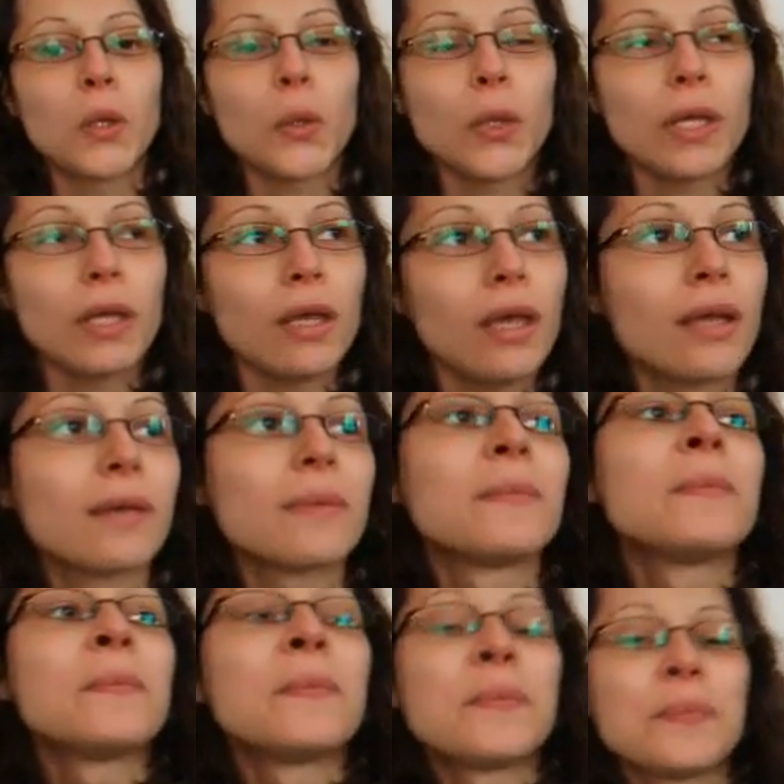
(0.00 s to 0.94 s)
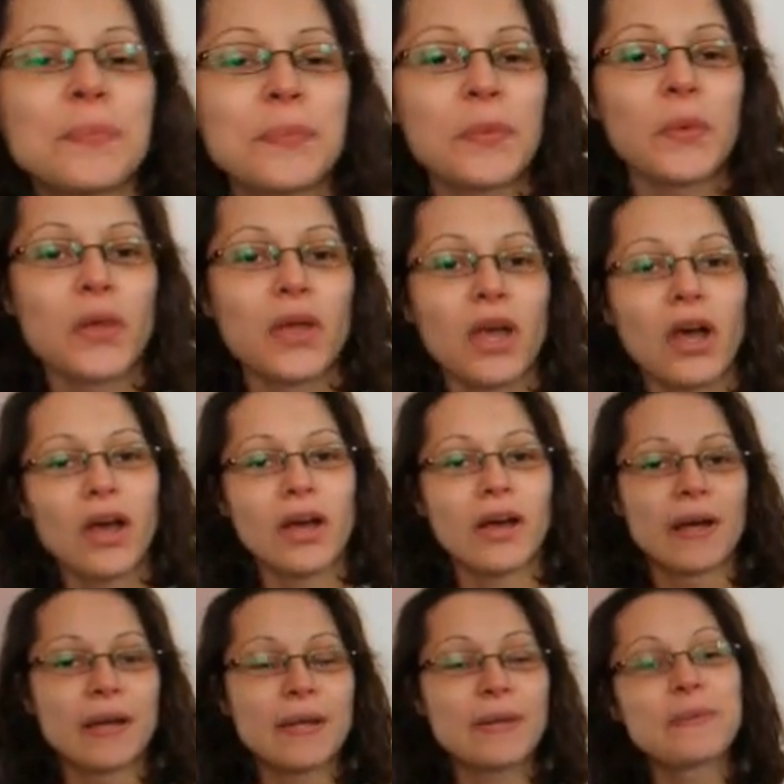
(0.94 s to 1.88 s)
Okay.
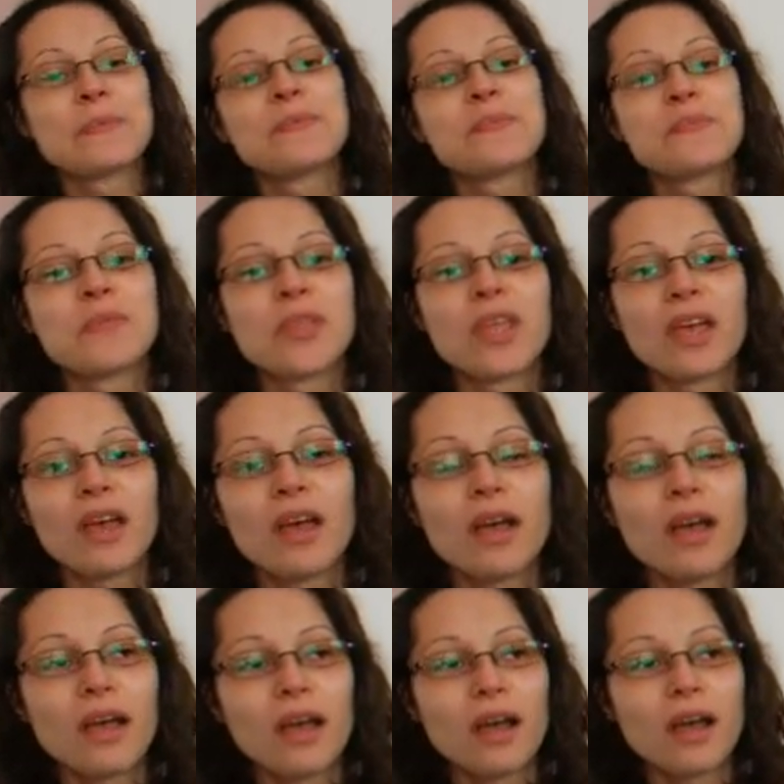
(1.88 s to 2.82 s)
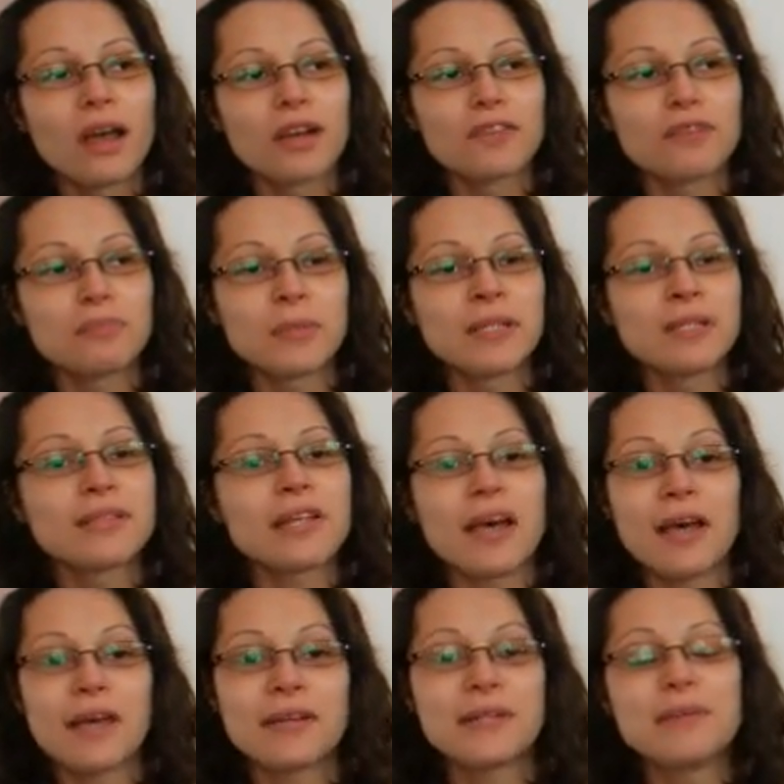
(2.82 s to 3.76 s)
Hi. I've been
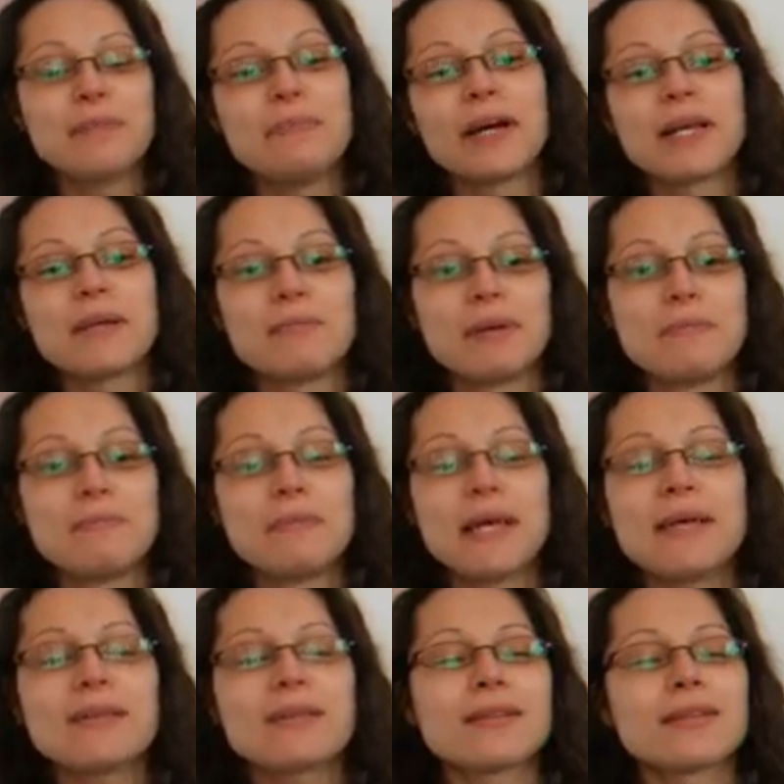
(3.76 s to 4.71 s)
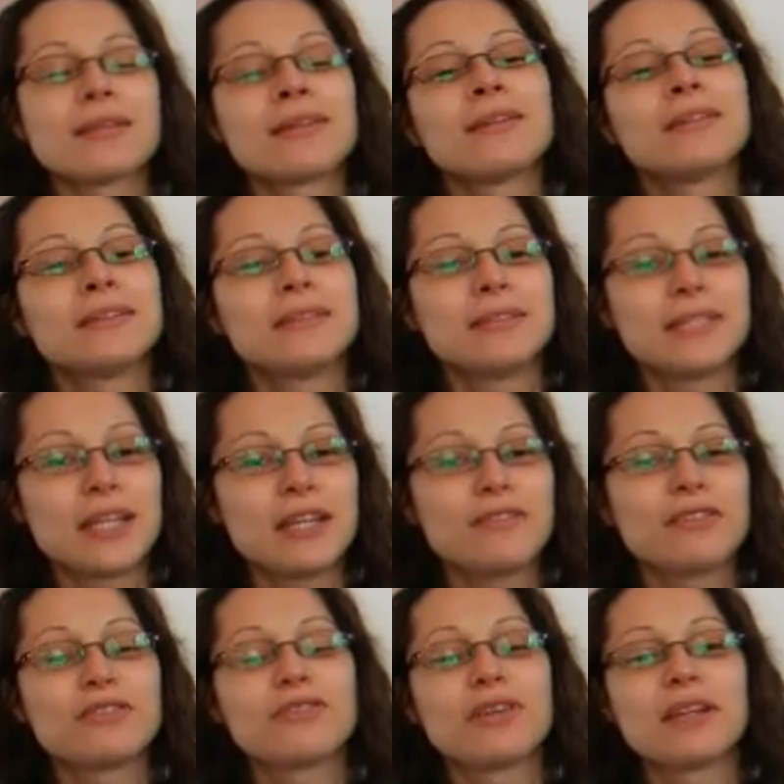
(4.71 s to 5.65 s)
tagged by my mate,
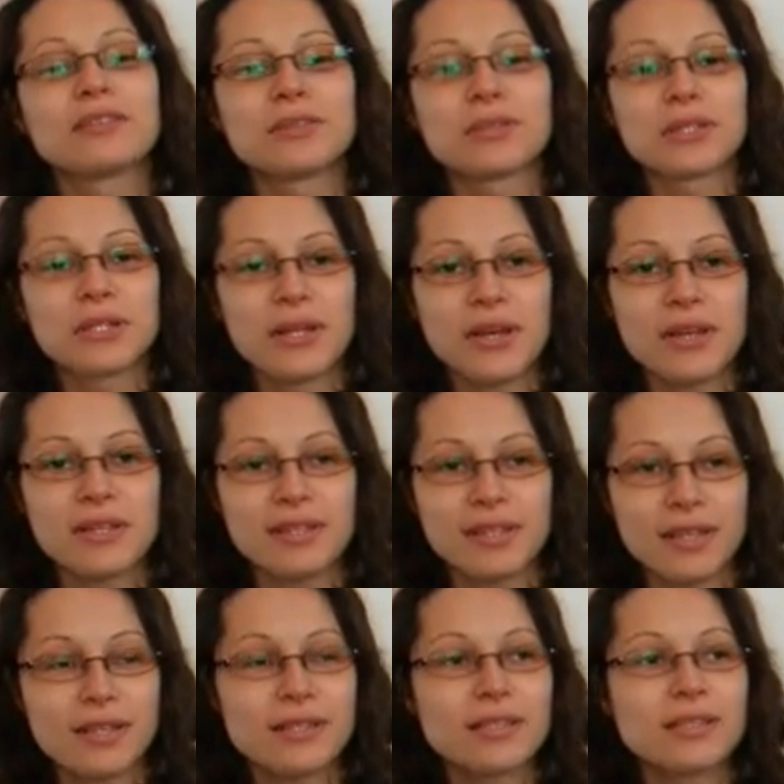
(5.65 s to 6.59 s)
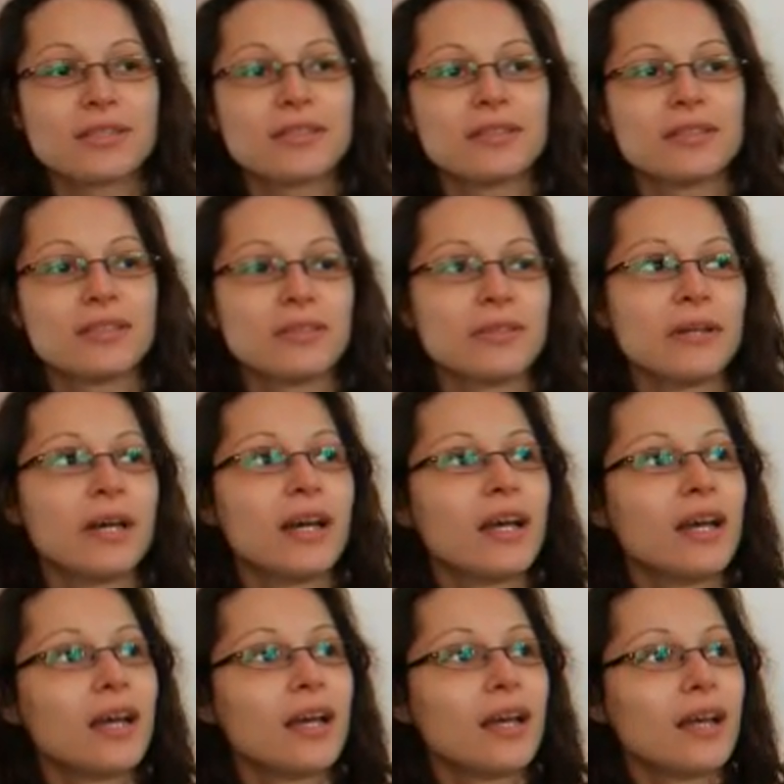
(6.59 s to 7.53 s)
DavidRandallCurtis, to do
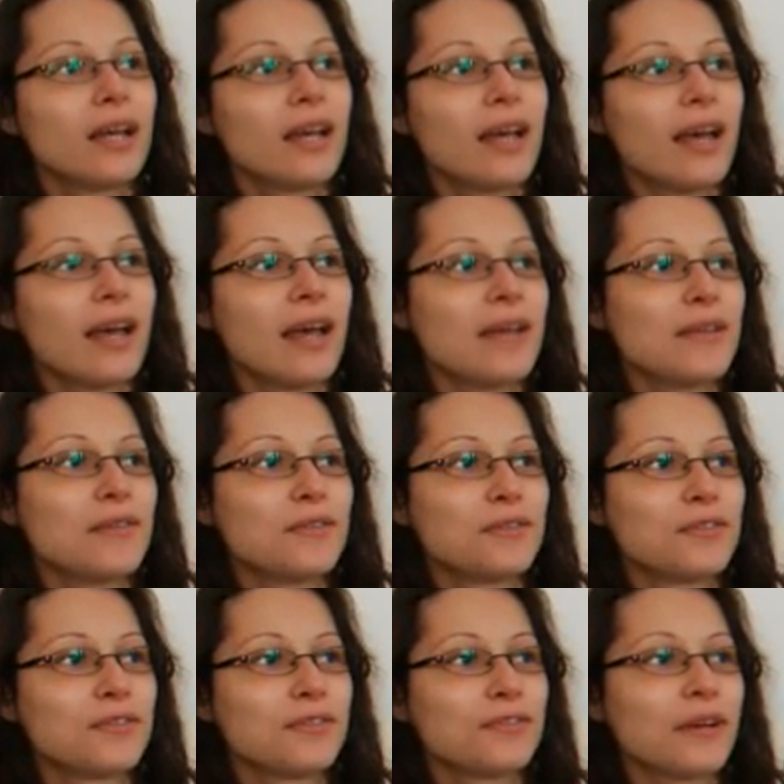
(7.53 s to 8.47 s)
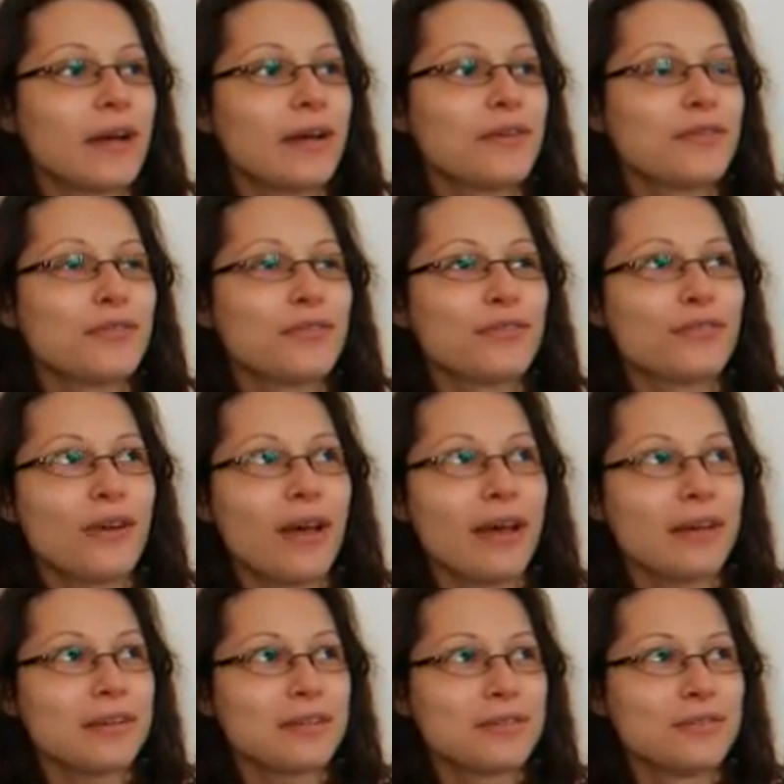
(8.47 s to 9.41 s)
a
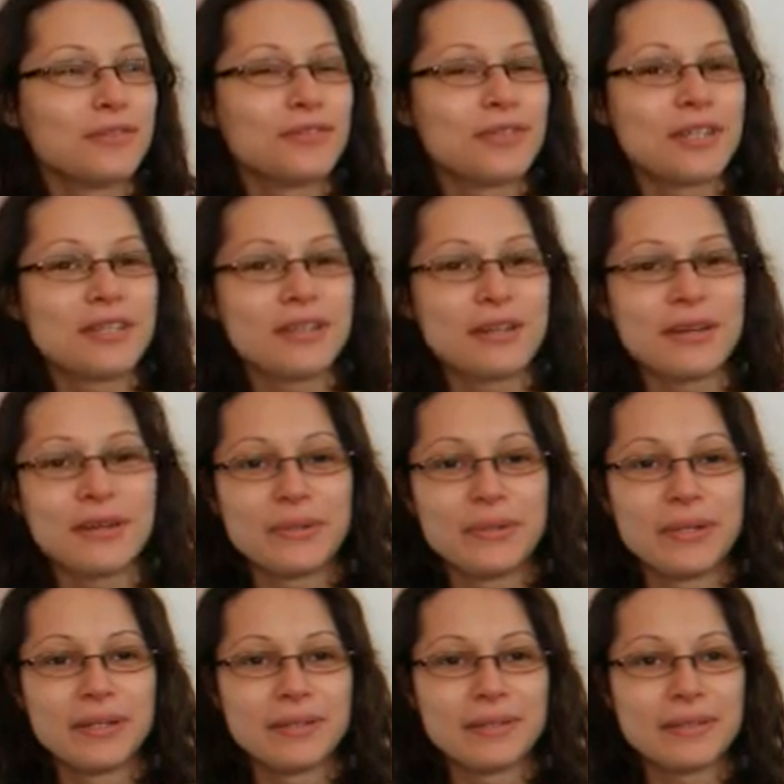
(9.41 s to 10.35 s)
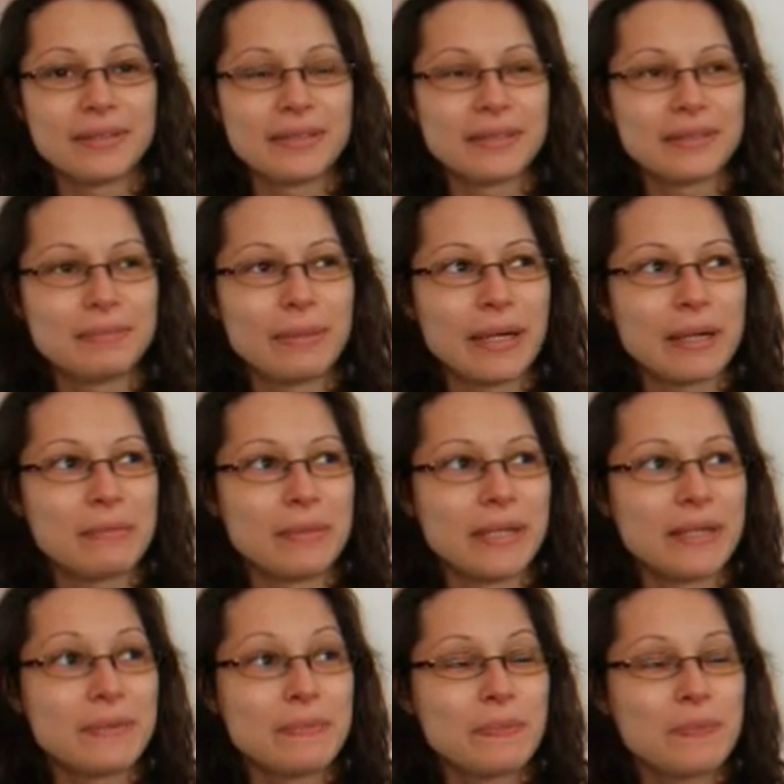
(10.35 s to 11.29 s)
5-fact video about
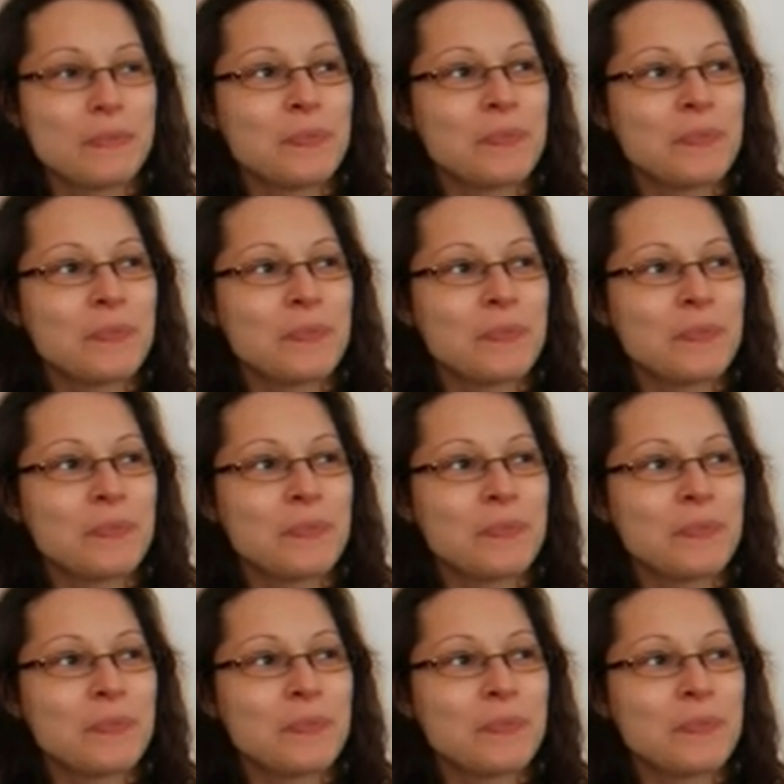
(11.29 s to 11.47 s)
me.